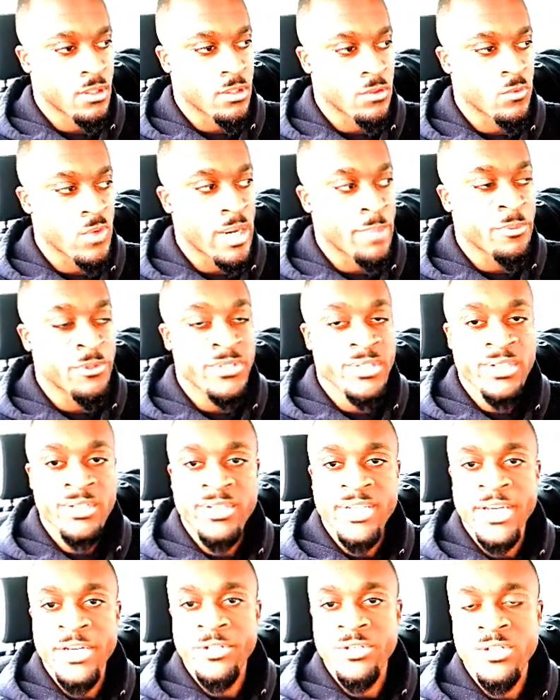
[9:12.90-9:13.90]

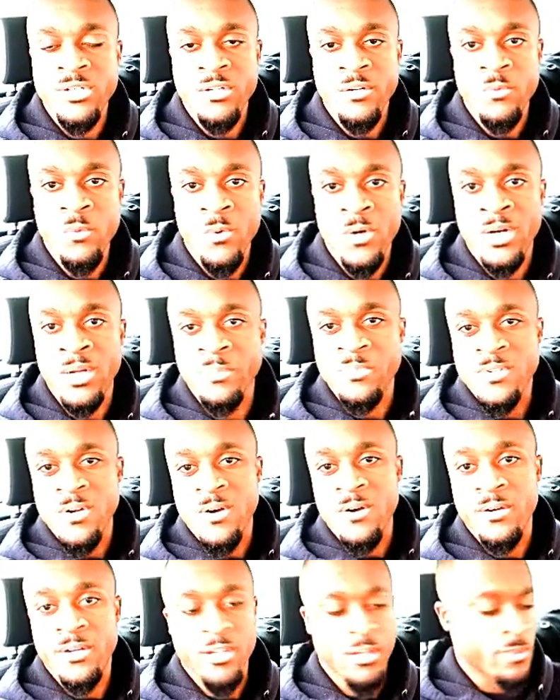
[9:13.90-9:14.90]
representation of what I'm
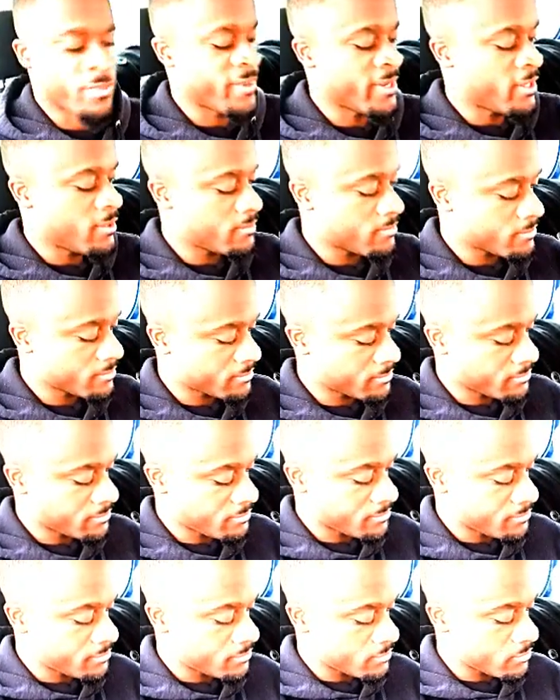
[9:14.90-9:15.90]
talking about.
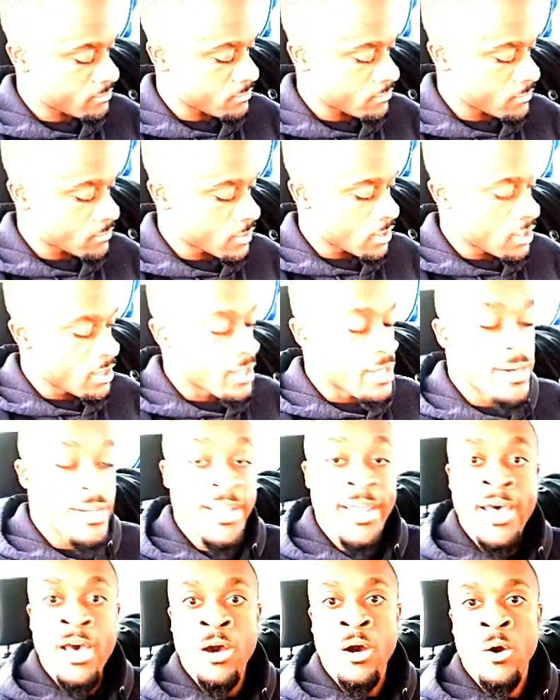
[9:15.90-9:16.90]

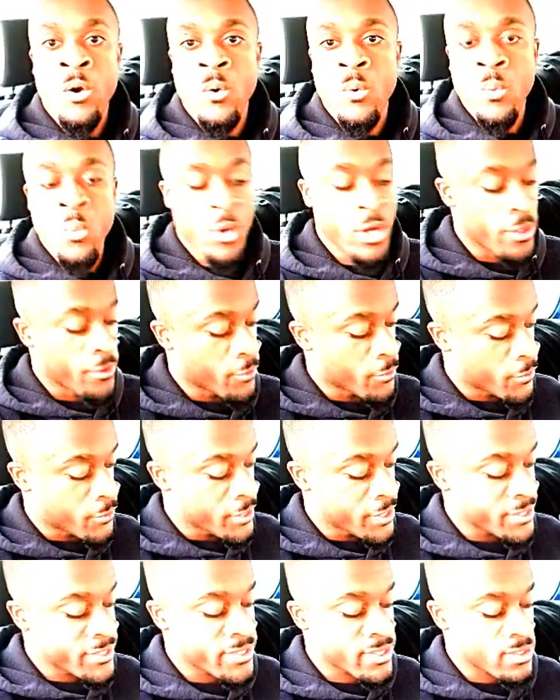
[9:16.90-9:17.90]
Now, with
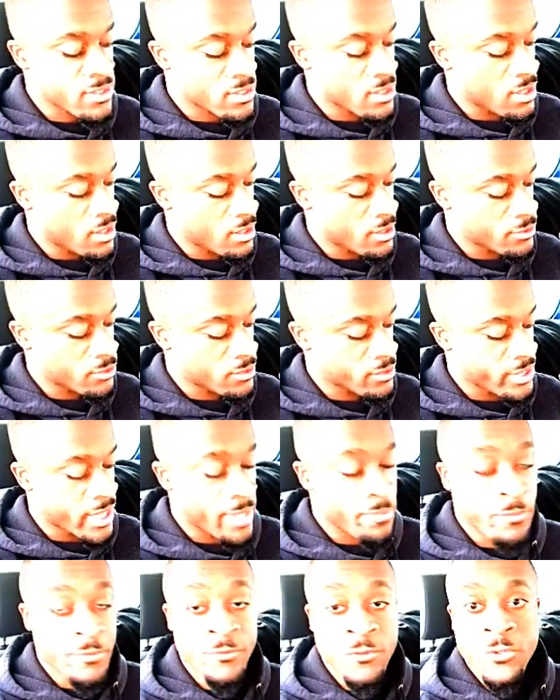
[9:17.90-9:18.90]
this
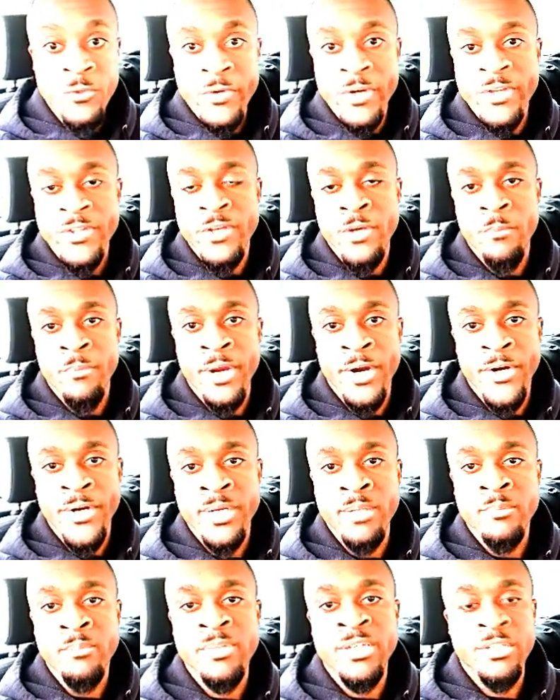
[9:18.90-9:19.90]
type of tree, the
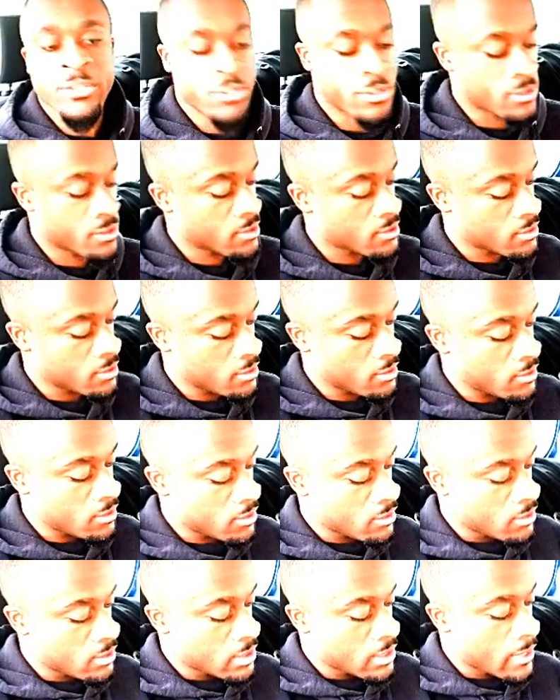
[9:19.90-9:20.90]
American beech,
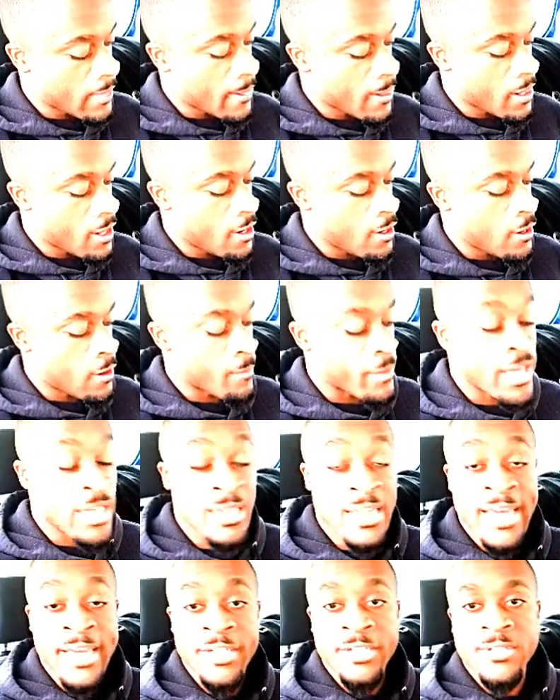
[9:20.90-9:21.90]
it
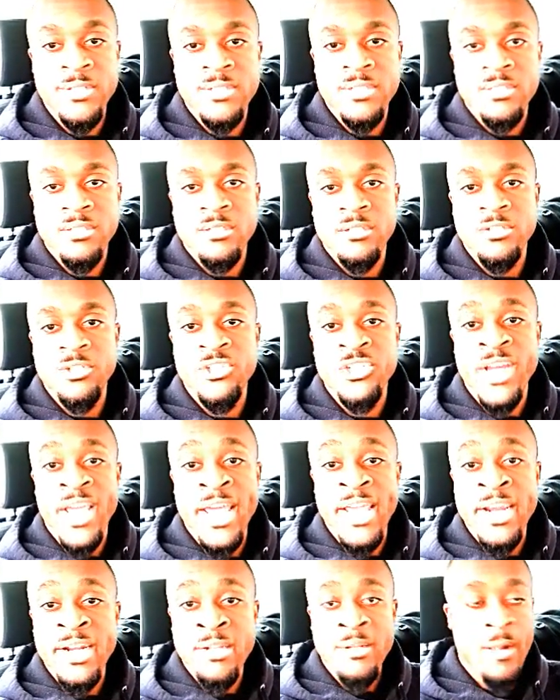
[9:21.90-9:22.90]
likes
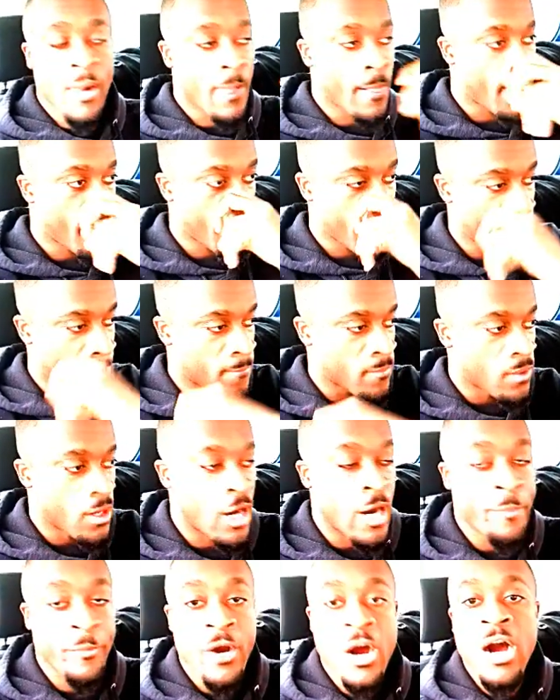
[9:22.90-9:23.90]
shade.
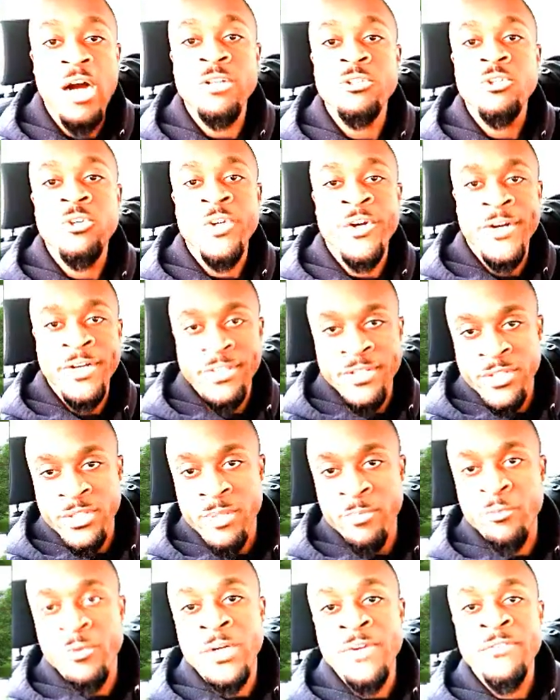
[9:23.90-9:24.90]
Contrary to
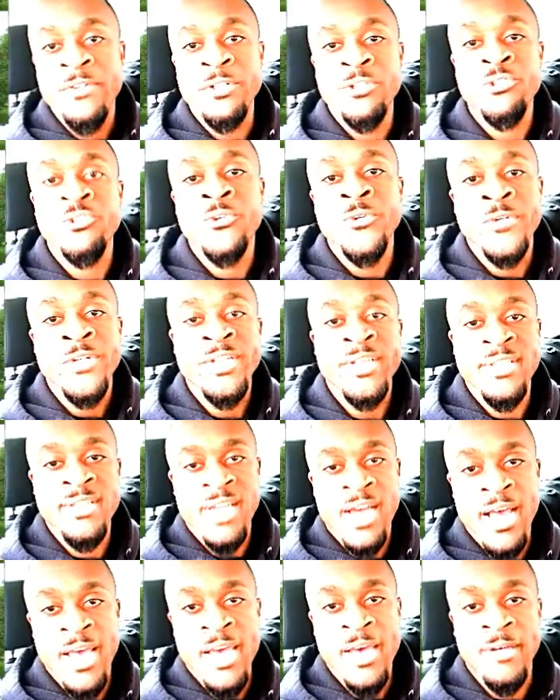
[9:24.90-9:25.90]
the previous trees
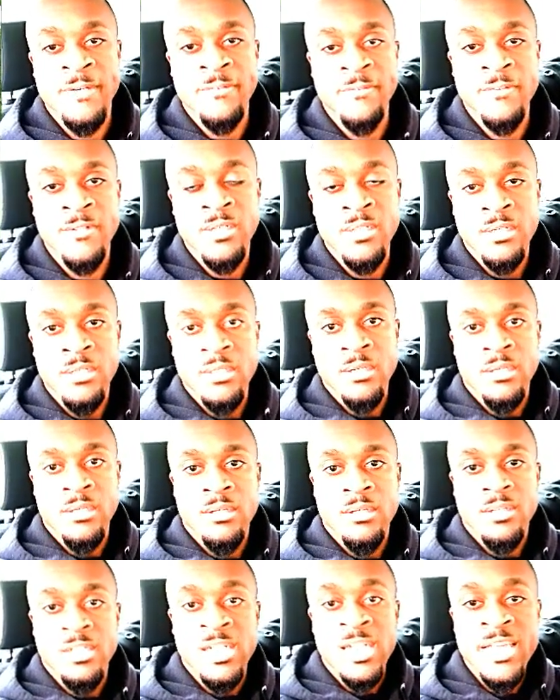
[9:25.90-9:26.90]
I have
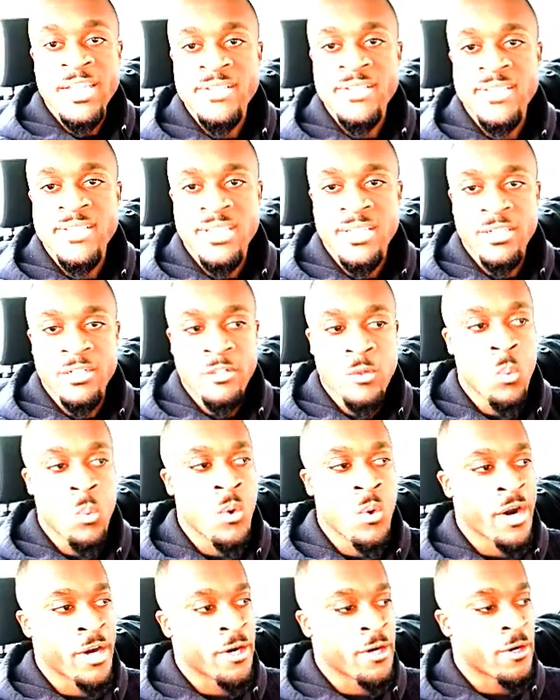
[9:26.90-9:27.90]
listed
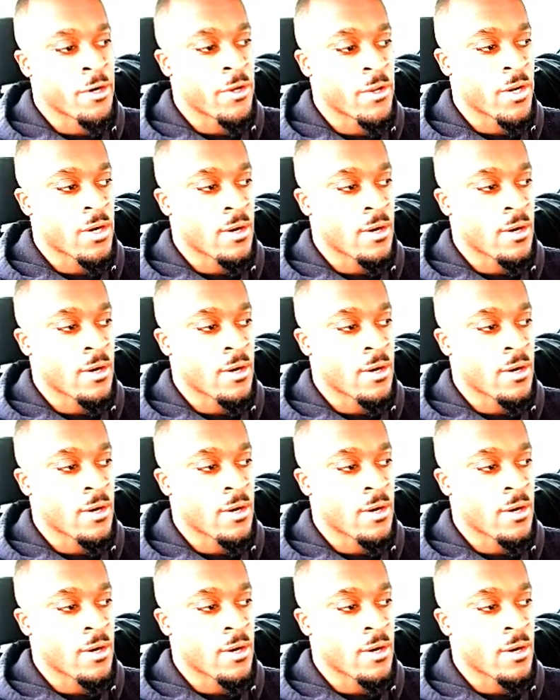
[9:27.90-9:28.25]
where